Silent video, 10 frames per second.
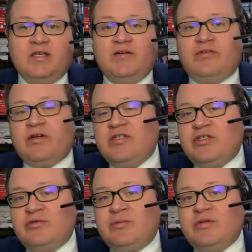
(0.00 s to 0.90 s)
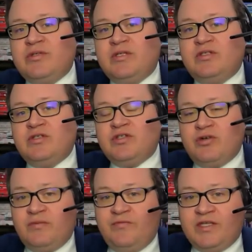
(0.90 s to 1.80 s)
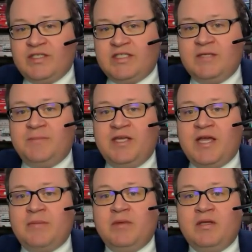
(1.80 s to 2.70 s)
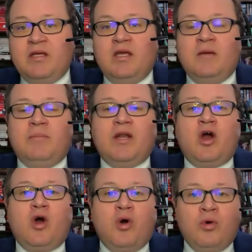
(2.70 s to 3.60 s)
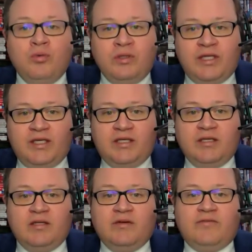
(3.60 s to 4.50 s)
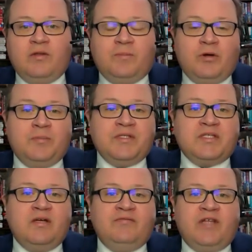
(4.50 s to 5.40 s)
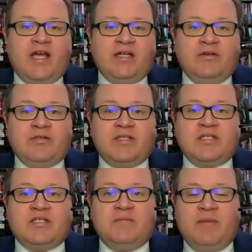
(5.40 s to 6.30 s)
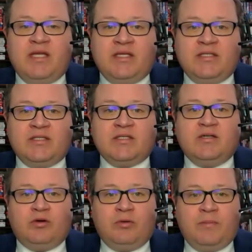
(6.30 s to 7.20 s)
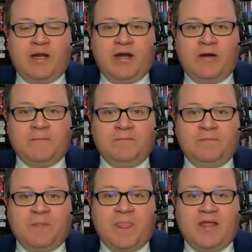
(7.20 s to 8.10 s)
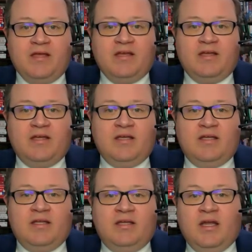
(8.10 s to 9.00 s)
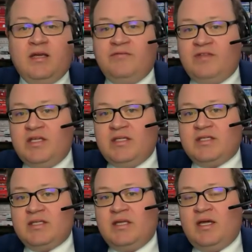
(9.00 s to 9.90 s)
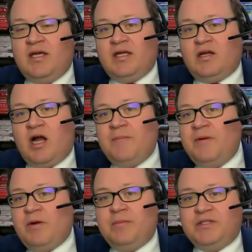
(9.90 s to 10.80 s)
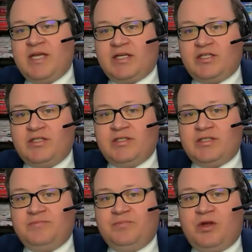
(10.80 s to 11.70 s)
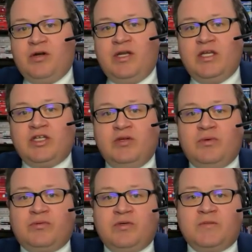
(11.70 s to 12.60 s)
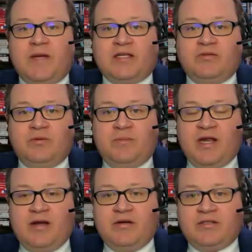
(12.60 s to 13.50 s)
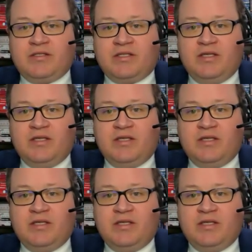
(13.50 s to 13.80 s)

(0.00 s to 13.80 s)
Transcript: for consumers to circumvent a TPM, but only for the purpose of diagnosis, maintenance, or repair. None of these copyright protections are an issue with respect to repairs,